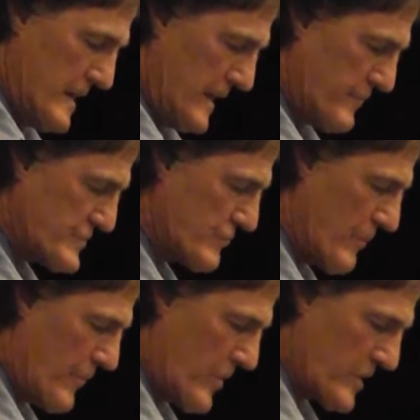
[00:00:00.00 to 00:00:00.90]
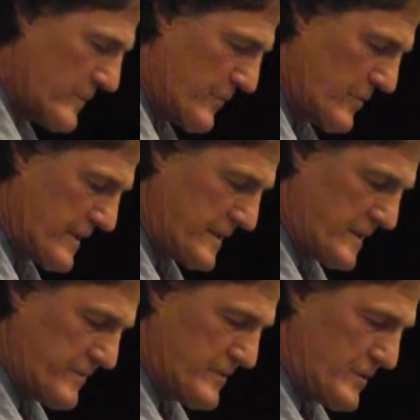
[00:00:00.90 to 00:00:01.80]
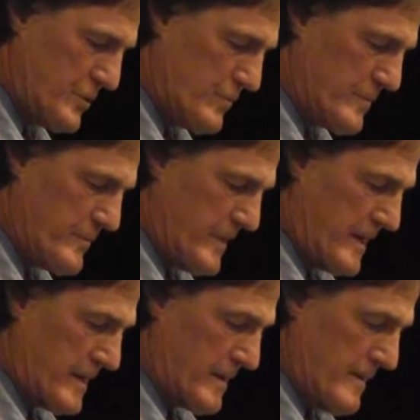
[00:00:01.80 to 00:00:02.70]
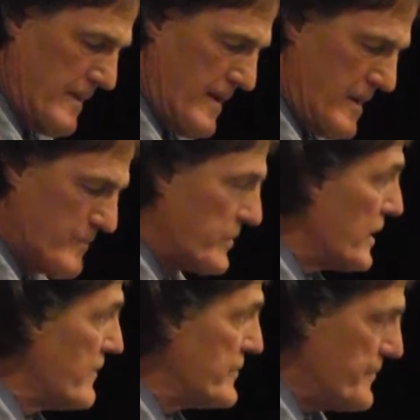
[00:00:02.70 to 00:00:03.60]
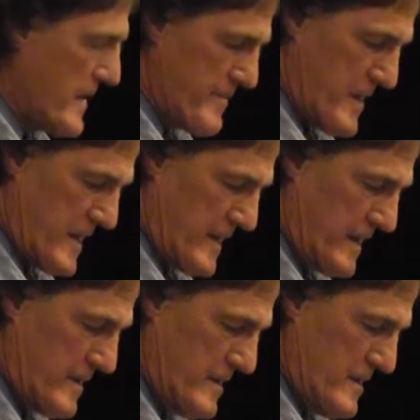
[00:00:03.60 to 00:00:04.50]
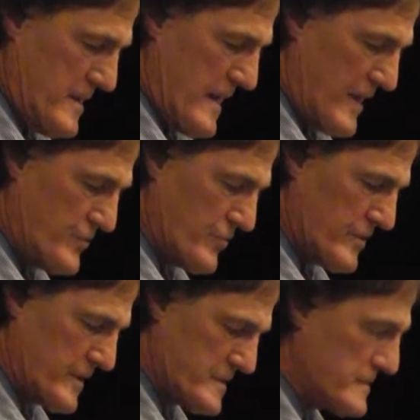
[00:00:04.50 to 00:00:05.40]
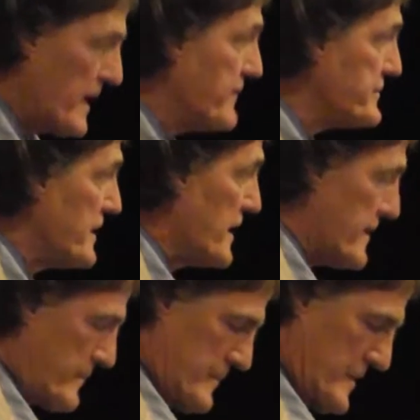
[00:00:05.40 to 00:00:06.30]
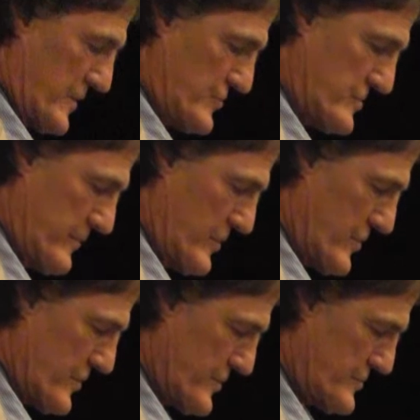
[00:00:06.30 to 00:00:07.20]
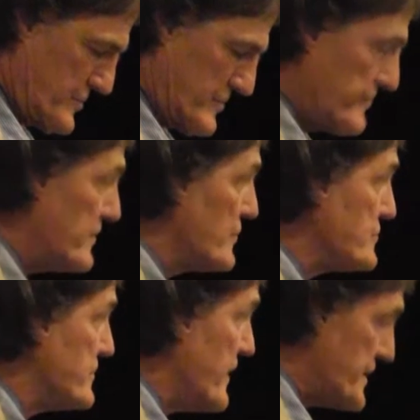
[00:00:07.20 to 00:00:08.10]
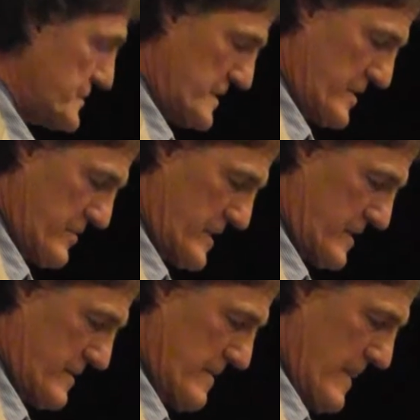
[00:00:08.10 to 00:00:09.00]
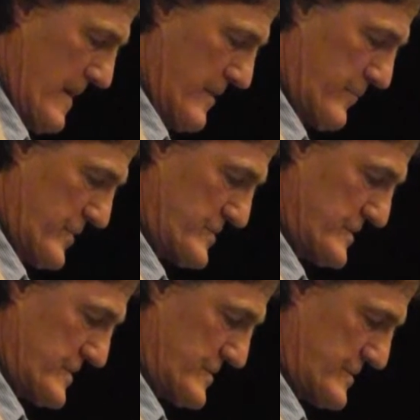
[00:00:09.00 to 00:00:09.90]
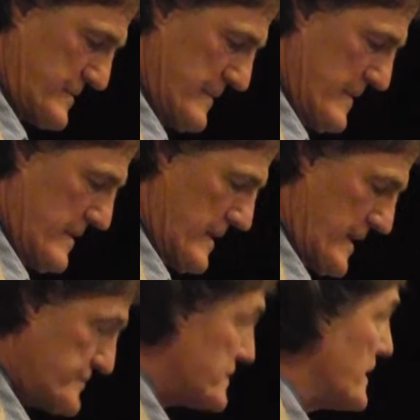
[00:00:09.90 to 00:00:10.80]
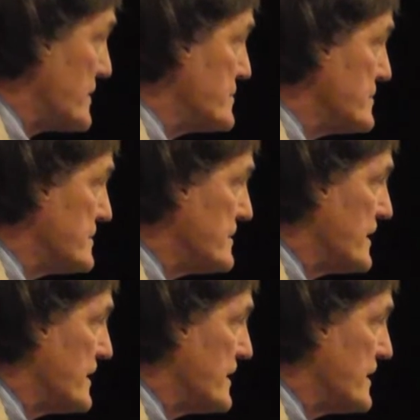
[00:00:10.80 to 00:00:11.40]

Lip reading: He was a remarkable and gifted human being, beloved by many, and during his lifetime, a contributor to the fields of engineering, business, education,